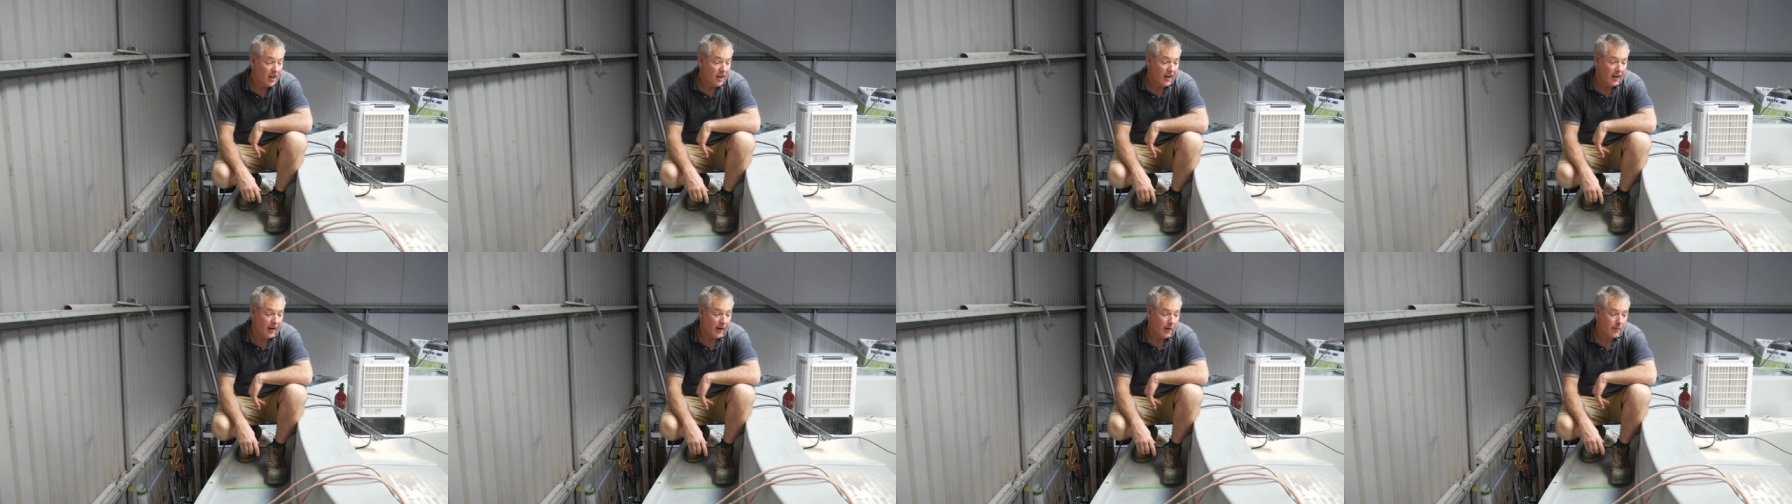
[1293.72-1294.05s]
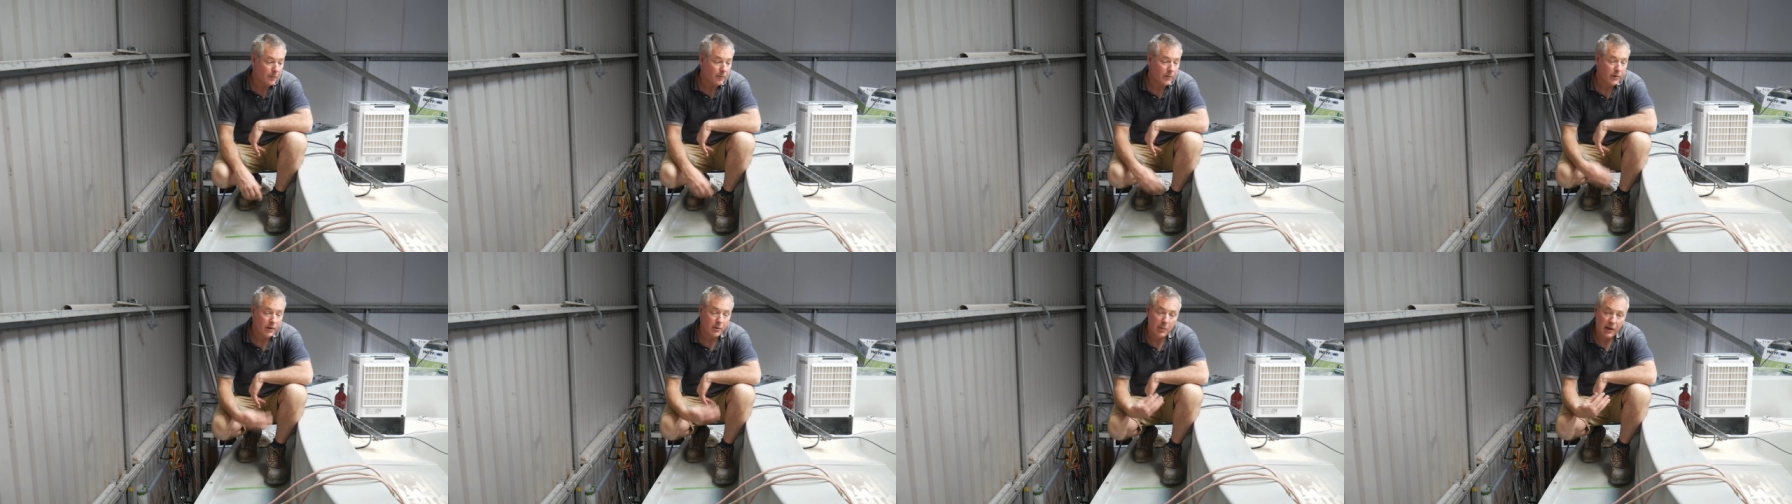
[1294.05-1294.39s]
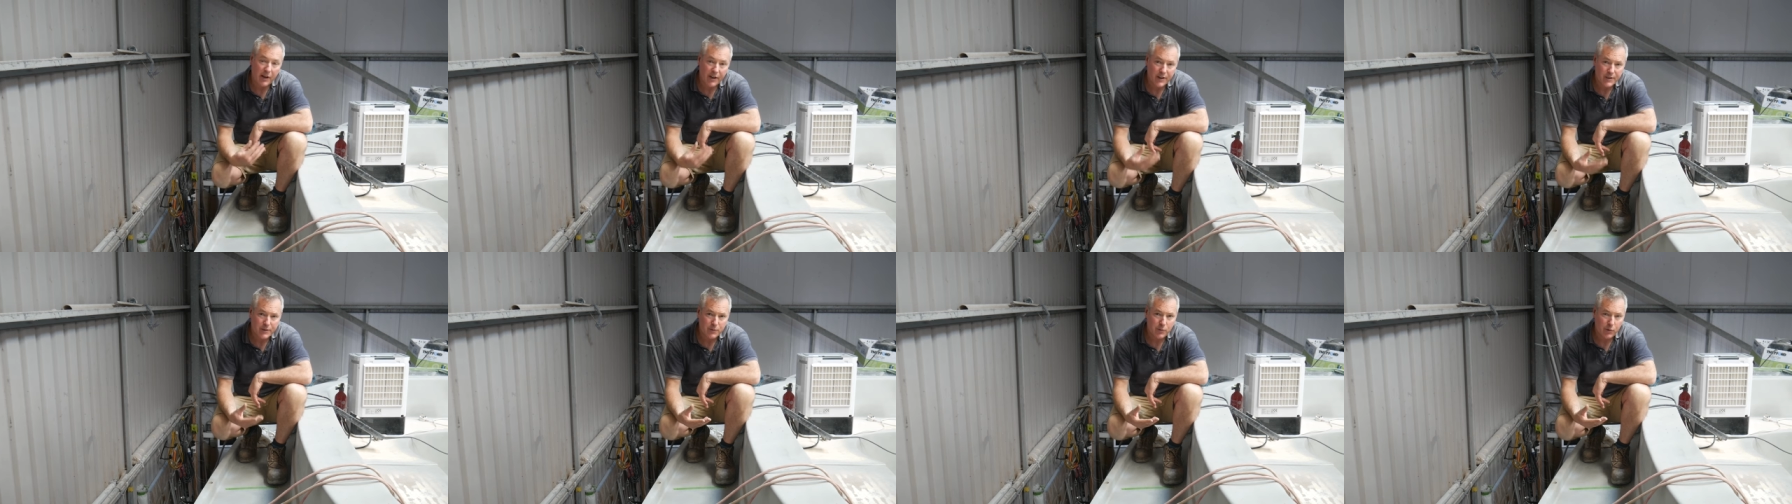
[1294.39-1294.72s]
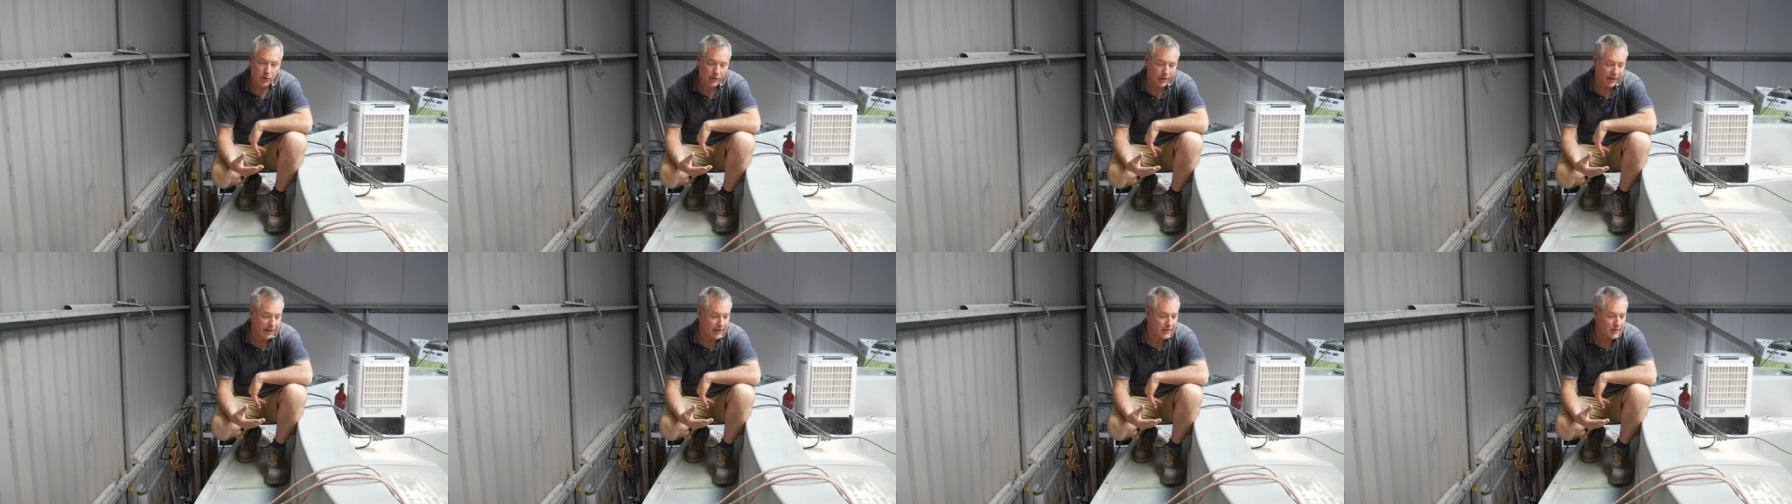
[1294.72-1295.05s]
Um, for the past
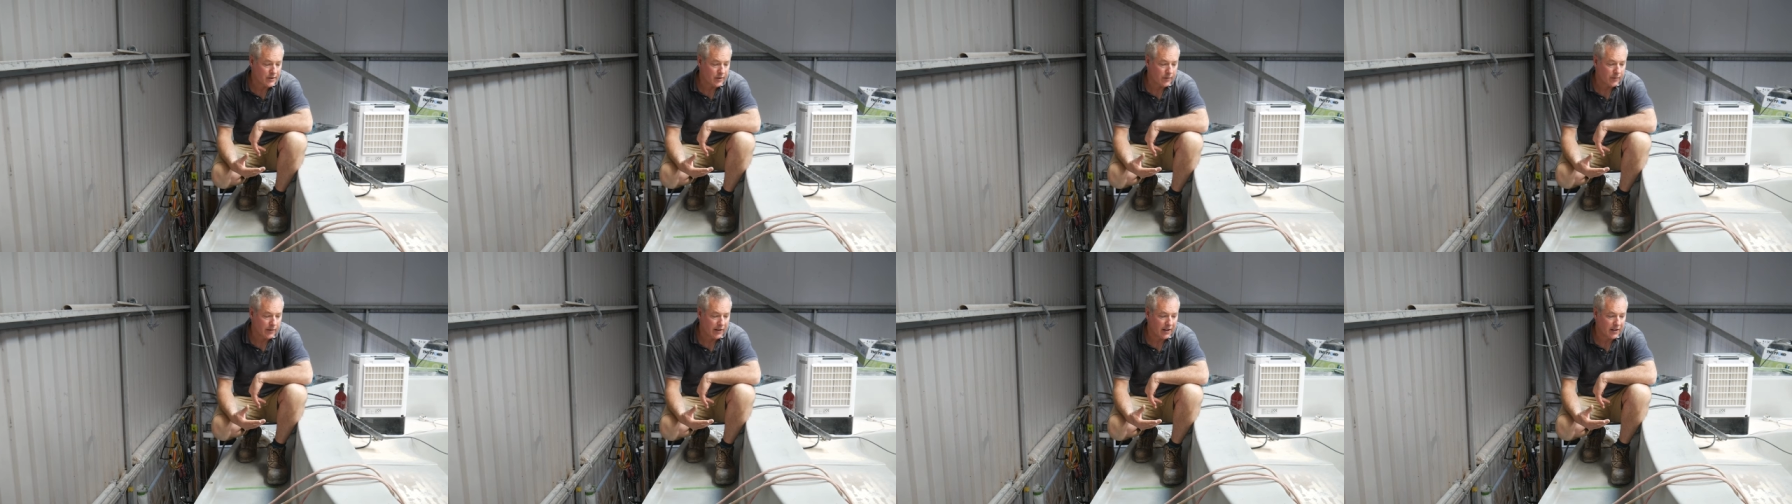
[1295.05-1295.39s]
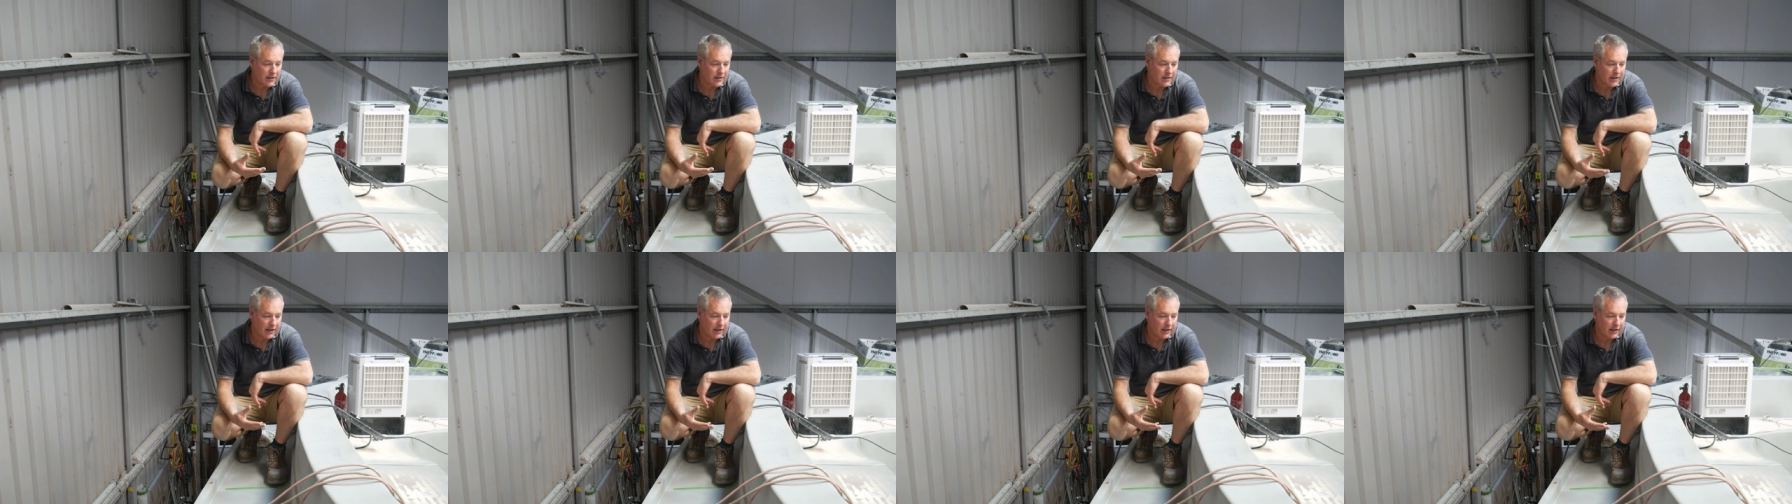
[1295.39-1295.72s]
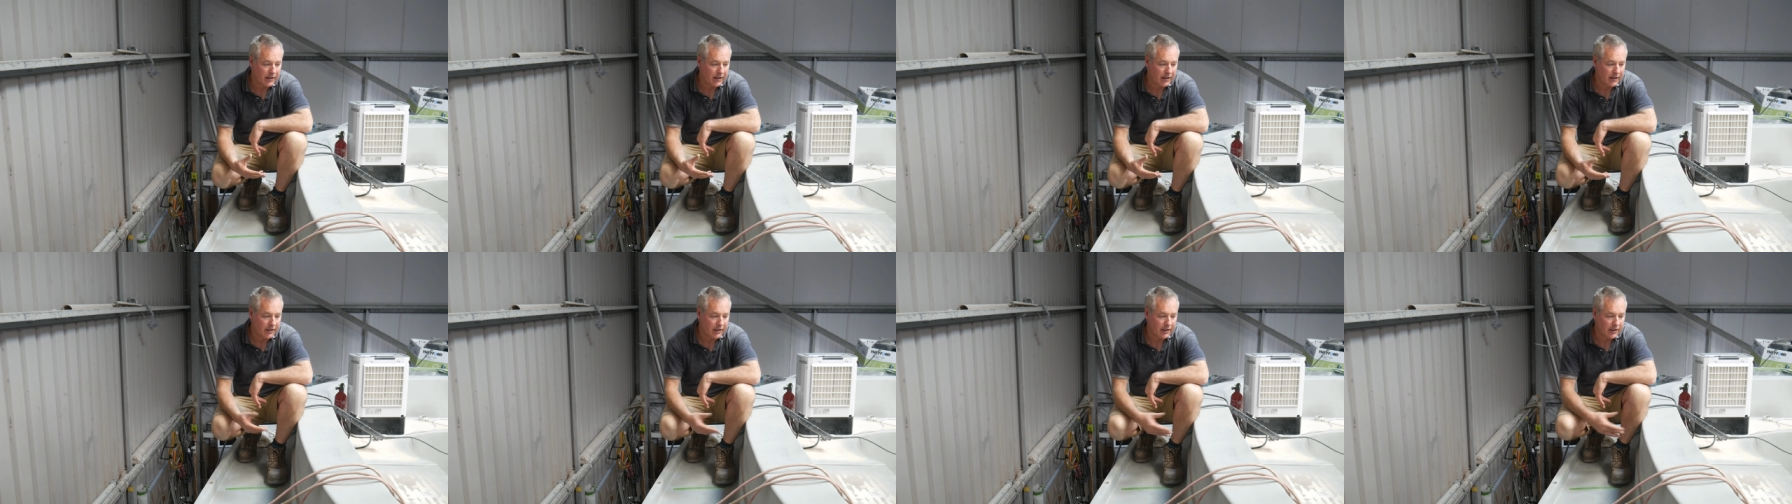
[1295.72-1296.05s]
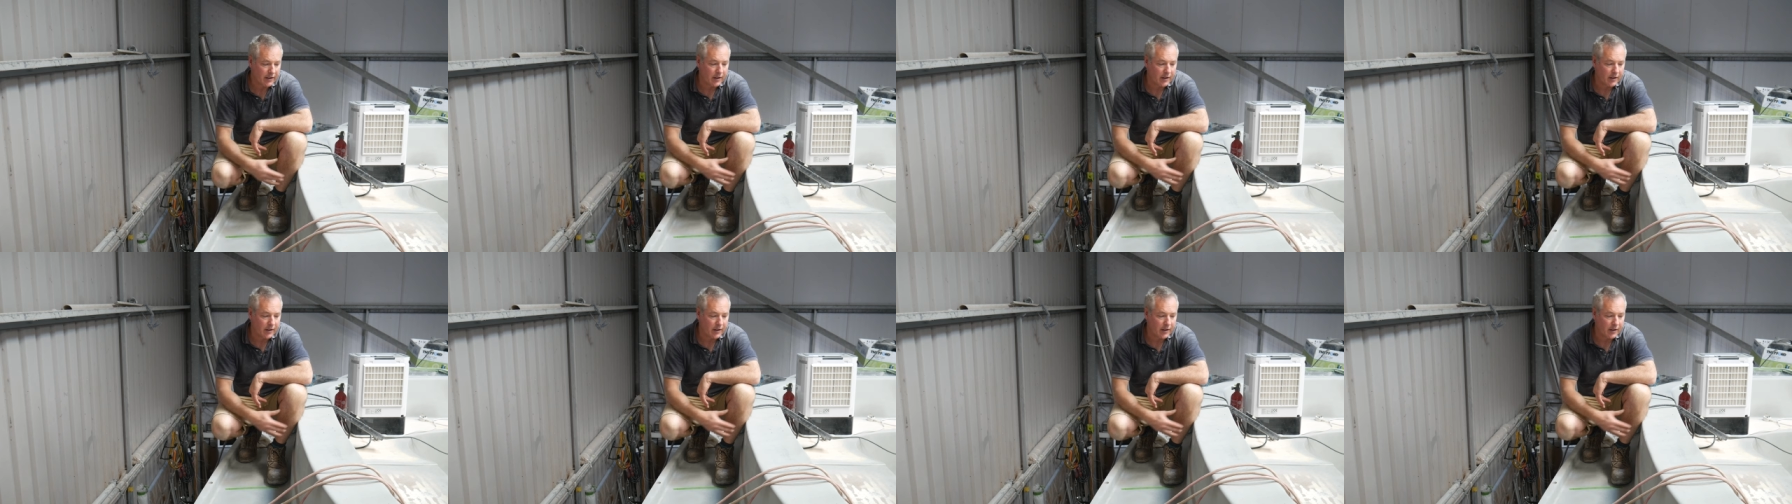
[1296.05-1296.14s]
four days I've had a,